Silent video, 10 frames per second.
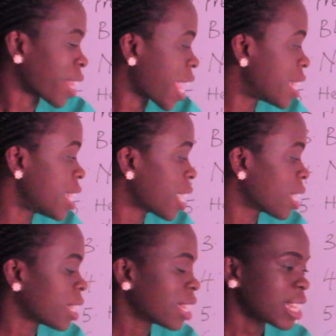headache,
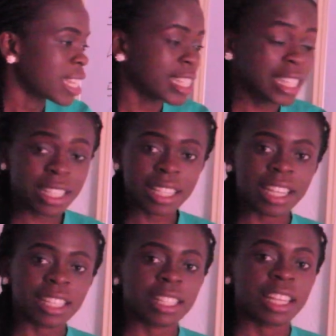
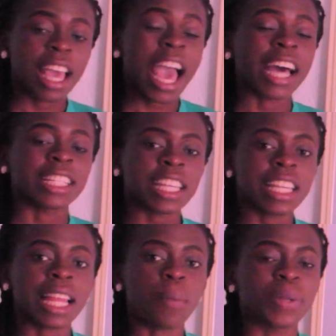dizziness, and
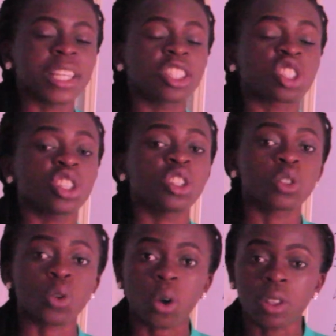inability
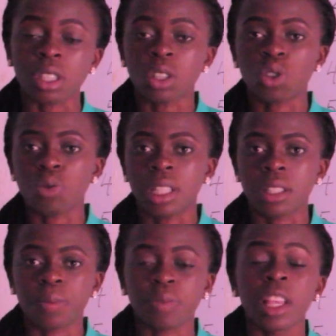to
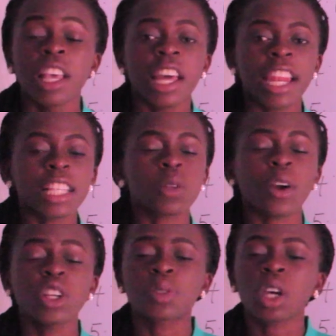concentrate. Next, we are
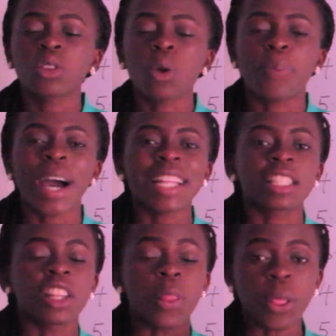going to be talking
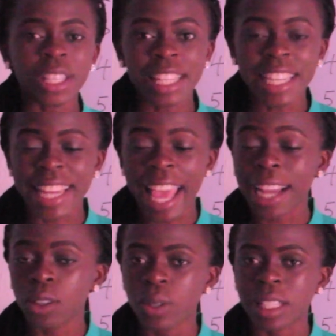about the nursing
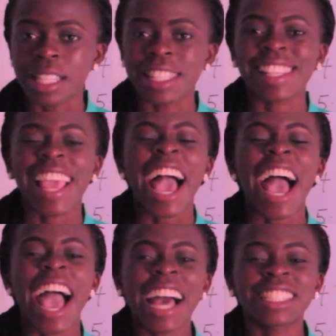diagnosis
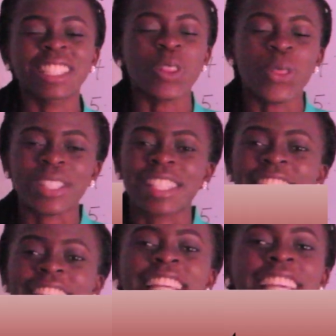and the nursing